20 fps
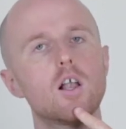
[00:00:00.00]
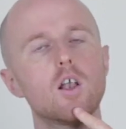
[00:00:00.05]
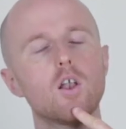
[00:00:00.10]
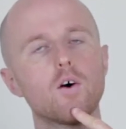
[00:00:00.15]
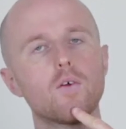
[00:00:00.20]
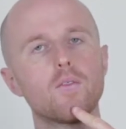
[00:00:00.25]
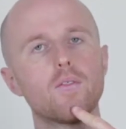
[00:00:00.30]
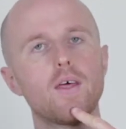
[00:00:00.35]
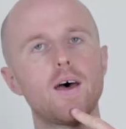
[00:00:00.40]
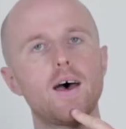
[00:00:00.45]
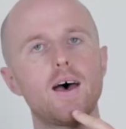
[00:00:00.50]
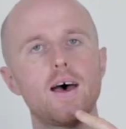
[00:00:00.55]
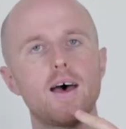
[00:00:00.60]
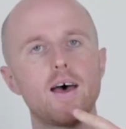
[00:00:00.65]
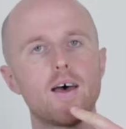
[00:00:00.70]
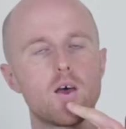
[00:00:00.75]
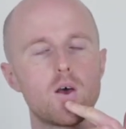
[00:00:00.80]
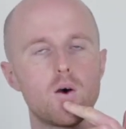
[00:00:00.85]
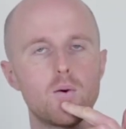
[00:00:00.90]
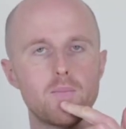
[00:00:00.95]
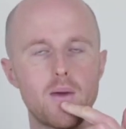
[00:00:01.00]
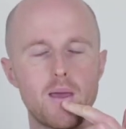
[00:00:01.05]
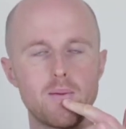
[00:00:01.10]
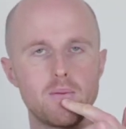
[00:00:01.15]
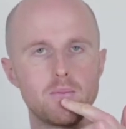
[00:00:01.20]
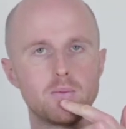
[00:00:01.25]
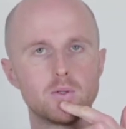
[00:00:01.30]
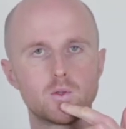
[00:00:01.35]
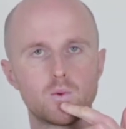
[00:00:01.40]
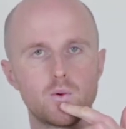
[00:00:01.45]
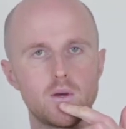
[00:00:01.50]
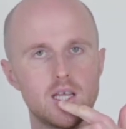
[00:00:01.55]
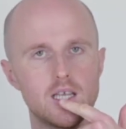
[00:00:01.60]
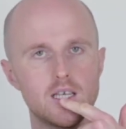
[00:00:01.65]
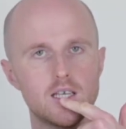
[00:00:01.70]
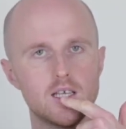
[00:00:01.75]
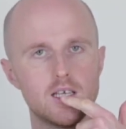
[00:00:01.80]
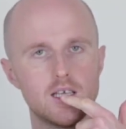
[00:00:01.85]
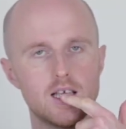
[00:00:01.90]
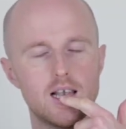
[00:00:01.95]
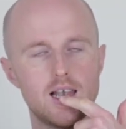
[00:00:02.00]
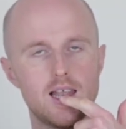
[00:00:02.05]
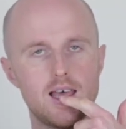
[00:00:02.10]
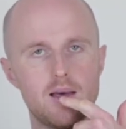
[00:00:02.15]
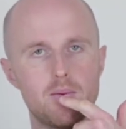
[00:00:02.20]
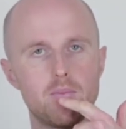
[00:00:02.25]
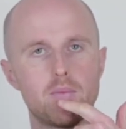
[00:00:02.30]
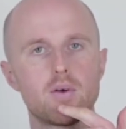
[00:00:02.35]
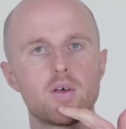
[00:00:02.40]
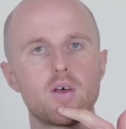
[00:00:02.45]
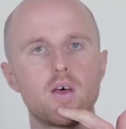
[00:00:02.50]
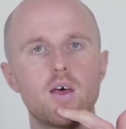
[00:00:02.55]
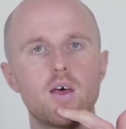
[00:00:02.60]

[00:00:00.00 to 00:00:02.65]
along there, maybe between your lip